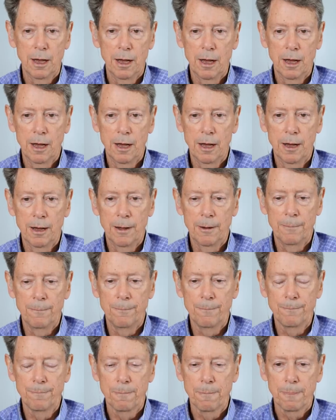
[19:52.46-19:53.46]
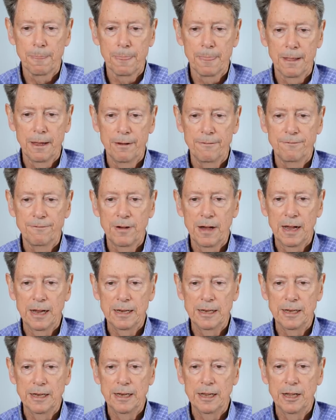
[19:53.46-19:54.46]
um,
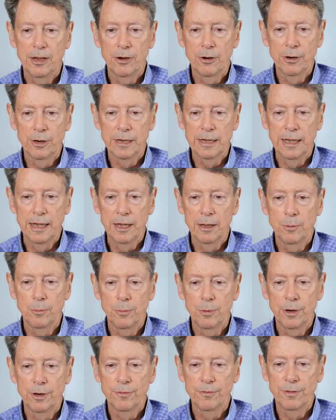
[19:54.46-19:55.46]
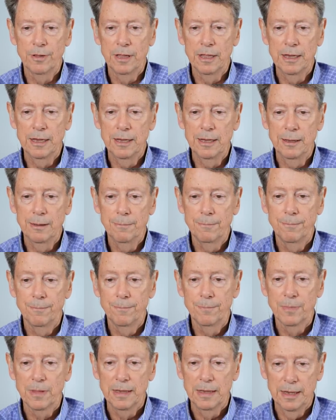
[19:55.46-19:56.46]
find it here again briefly.
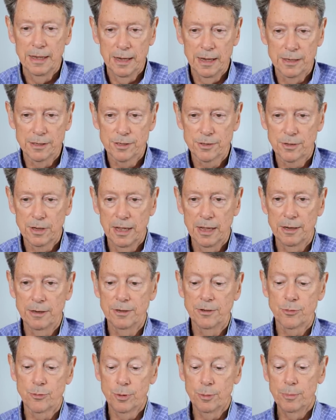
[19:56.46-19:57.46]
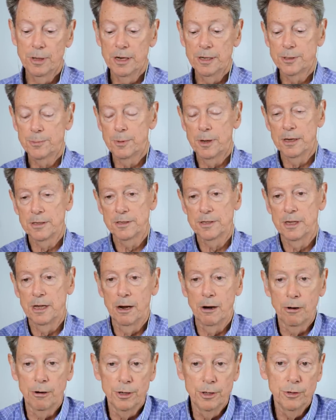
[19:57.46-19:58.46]
Yes, at three minutes past the
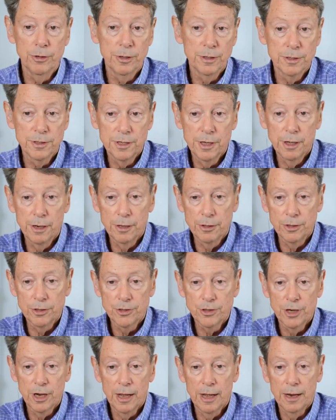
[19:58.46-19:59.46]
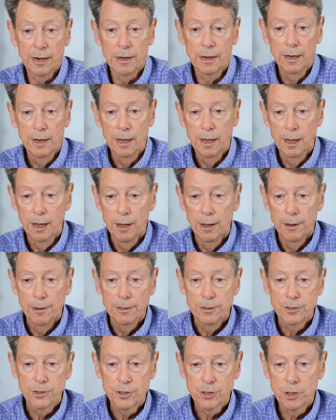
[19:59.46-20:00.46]
hour, you can see it in the chat.
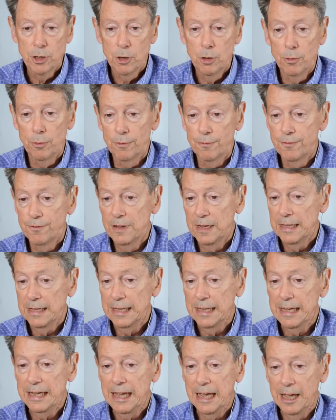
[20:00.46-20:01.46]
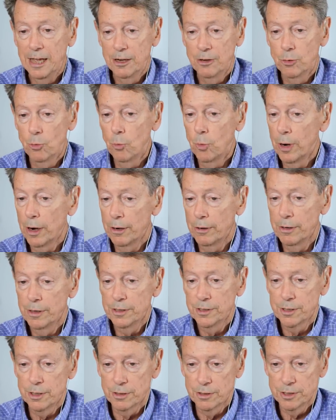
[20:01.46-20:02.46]
So feeling and
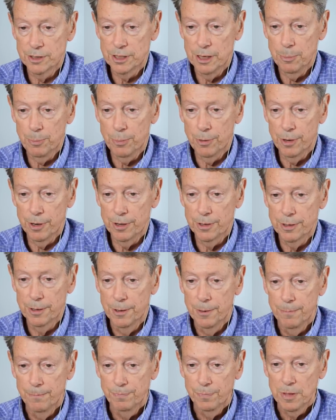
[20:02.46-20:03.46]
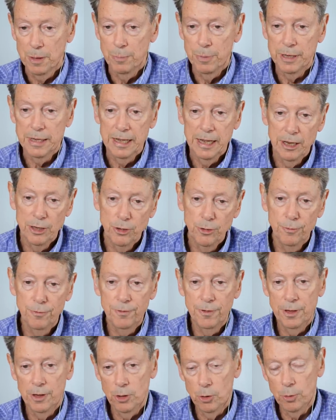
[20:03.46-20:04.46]
awareness are separate, but can you
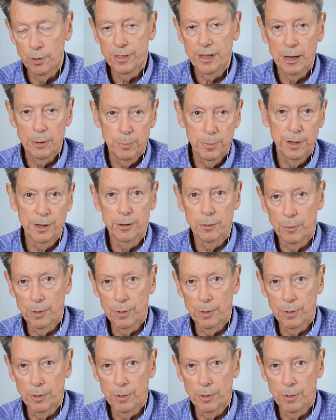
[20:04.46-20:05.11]
feel without being